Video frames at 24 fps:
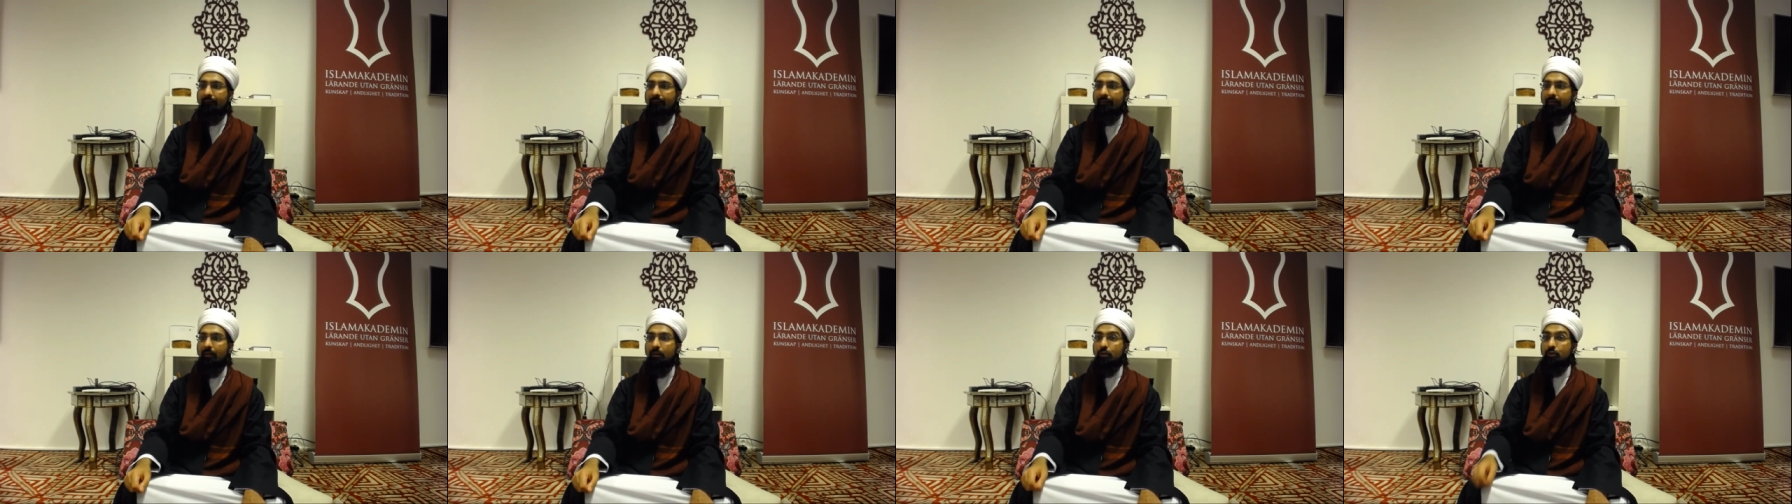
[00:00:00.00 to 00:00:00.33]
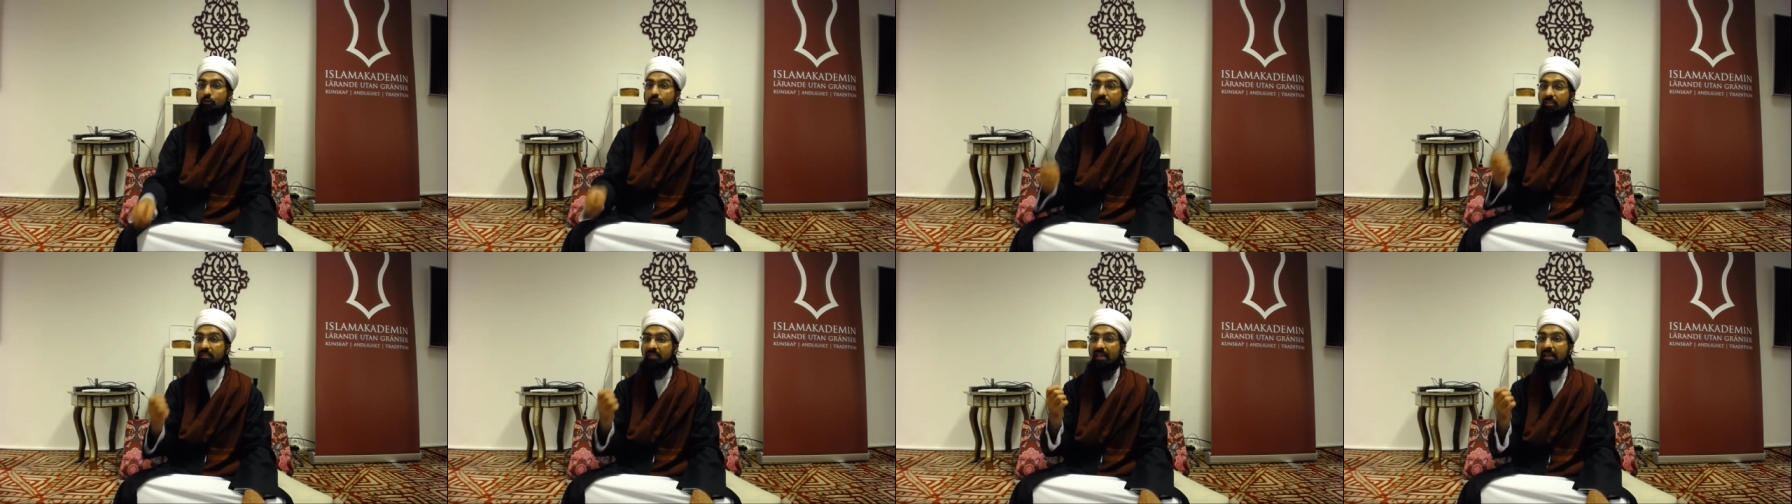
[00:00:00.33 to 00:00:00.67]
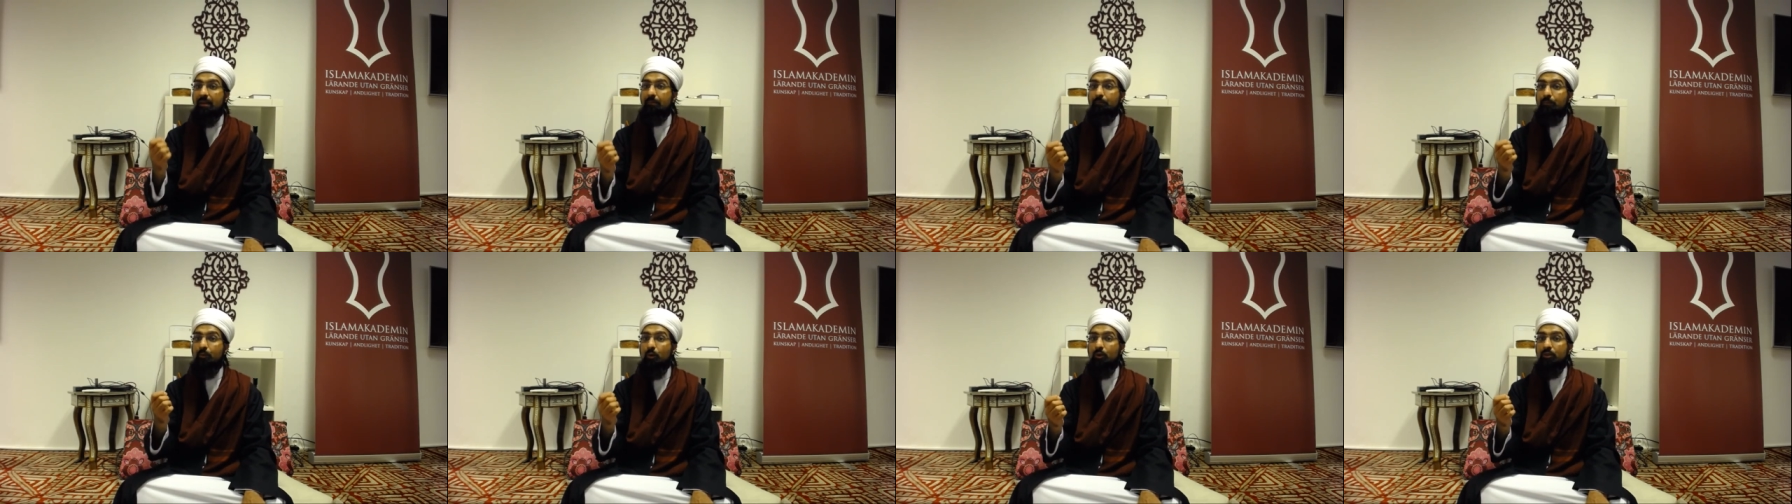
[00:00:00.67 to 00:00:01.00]
You see, the
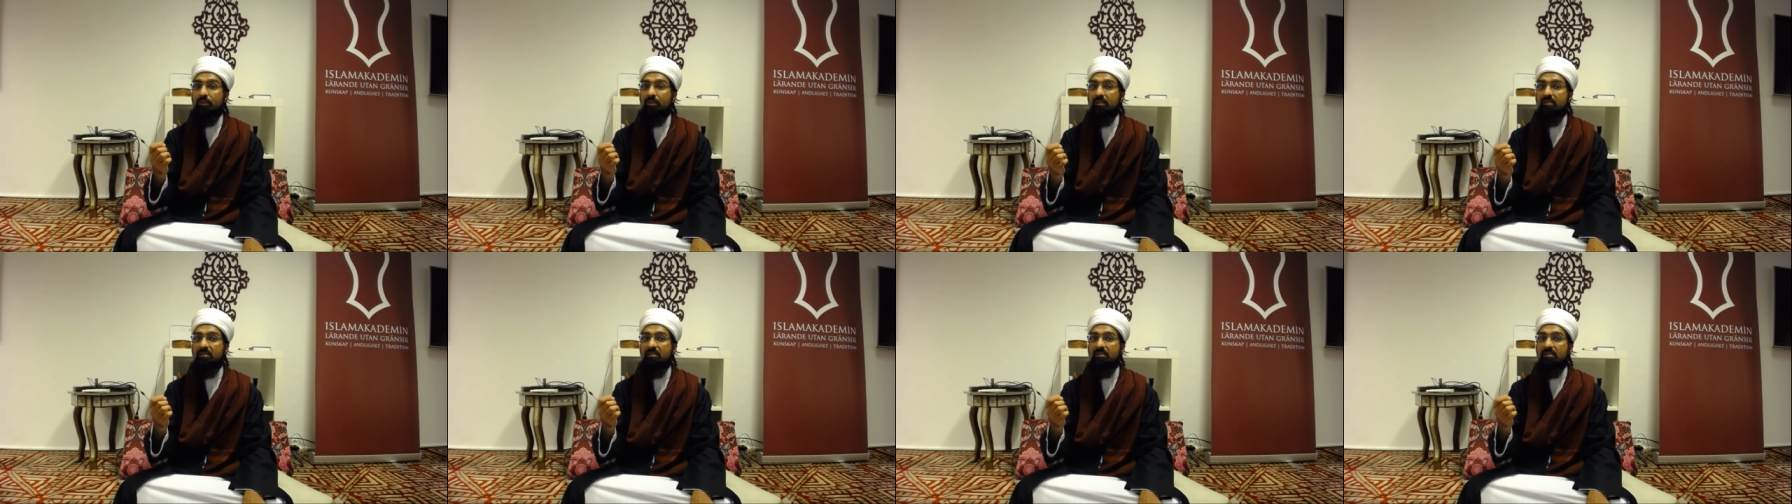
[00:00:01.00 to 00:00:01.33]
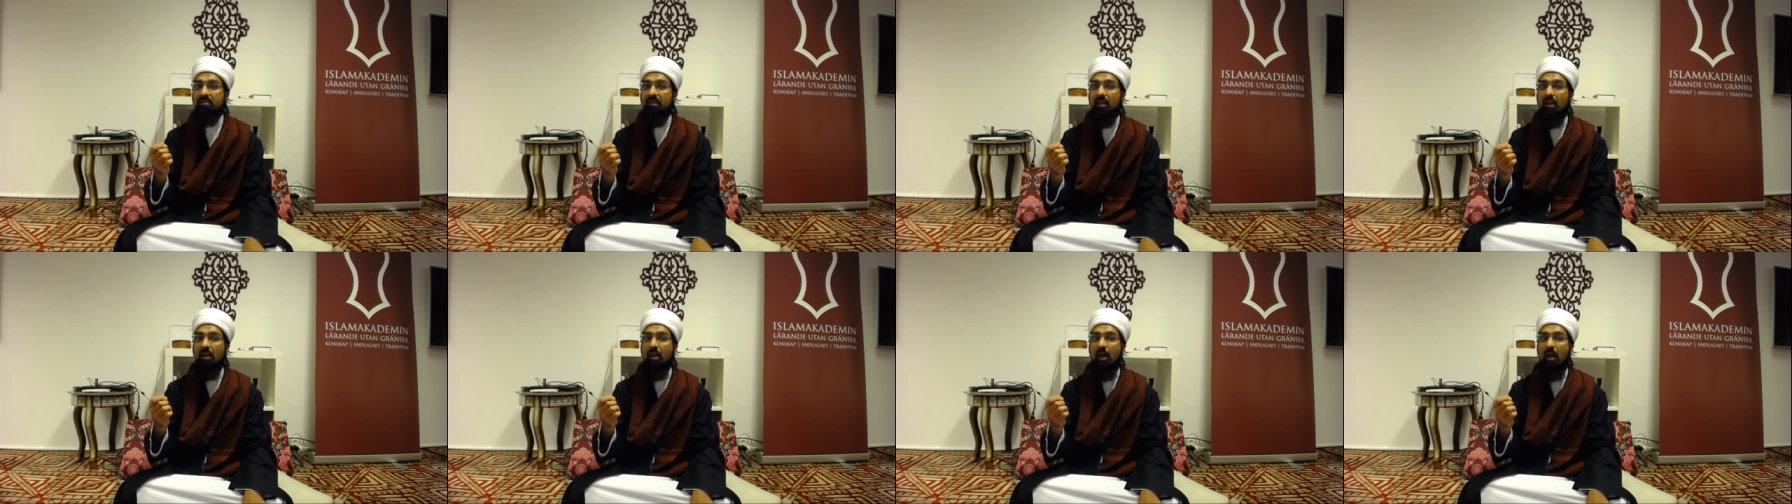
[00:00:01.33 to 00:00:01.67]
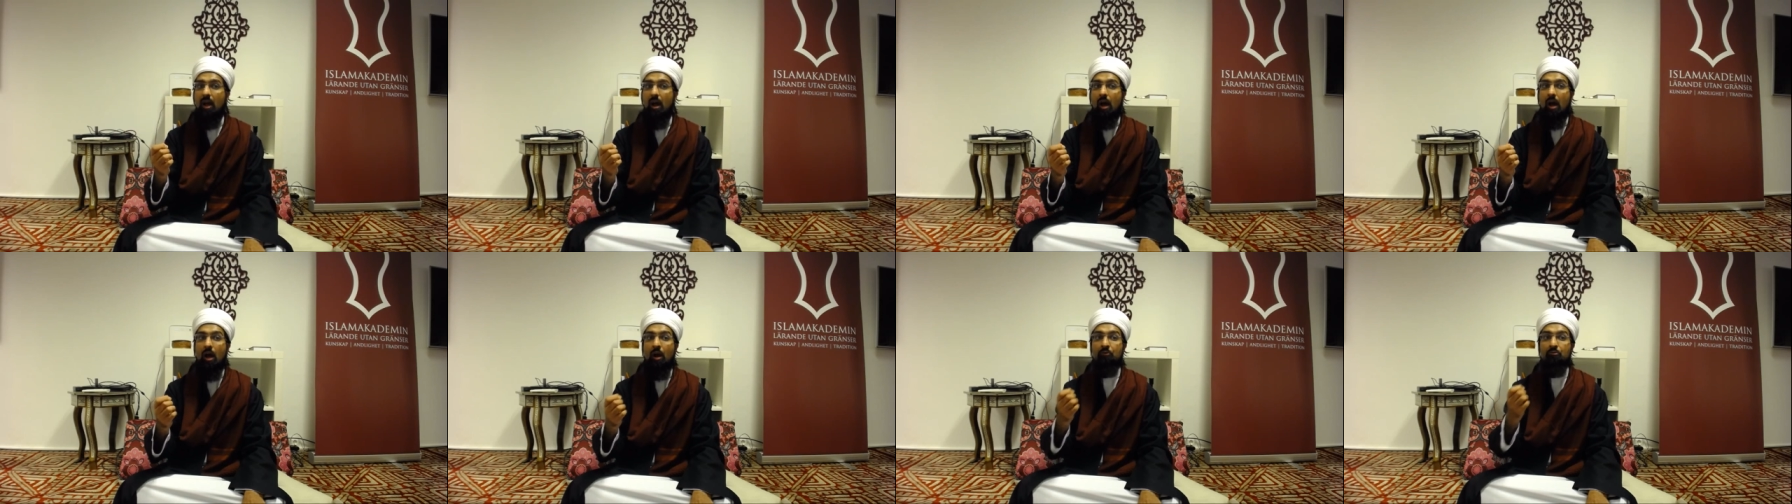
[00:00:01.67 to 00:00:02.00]
importance
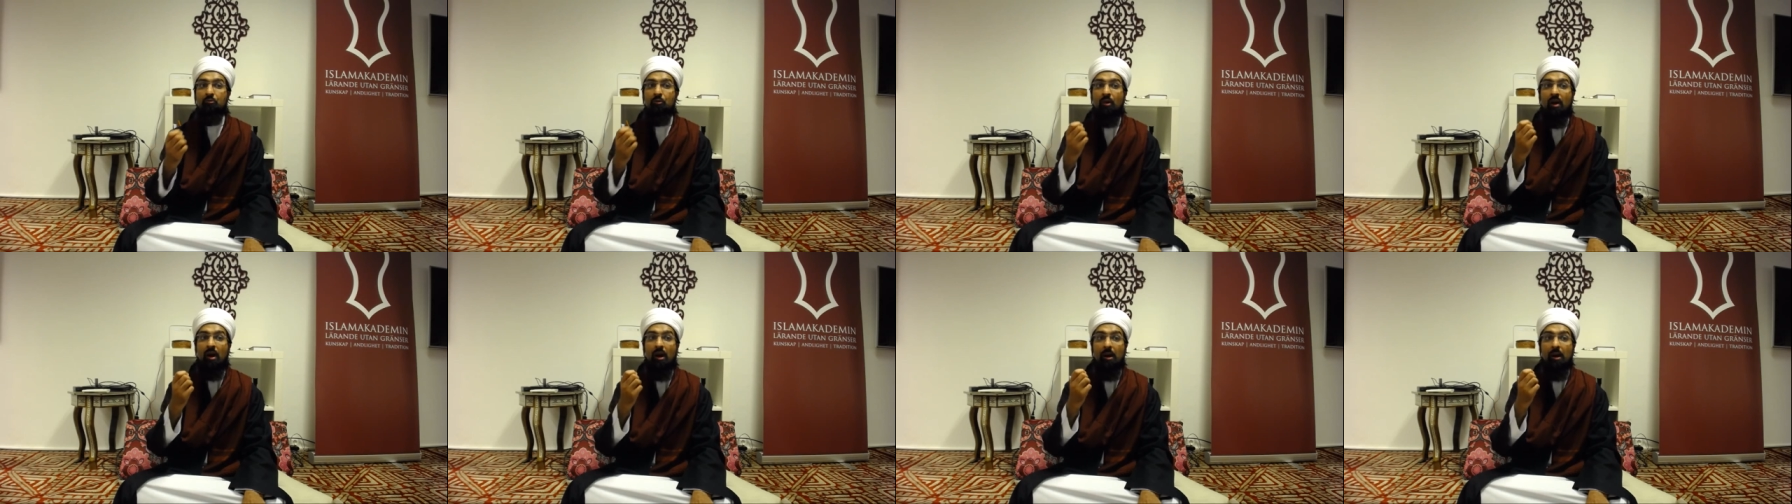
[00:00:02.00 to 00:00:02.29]
of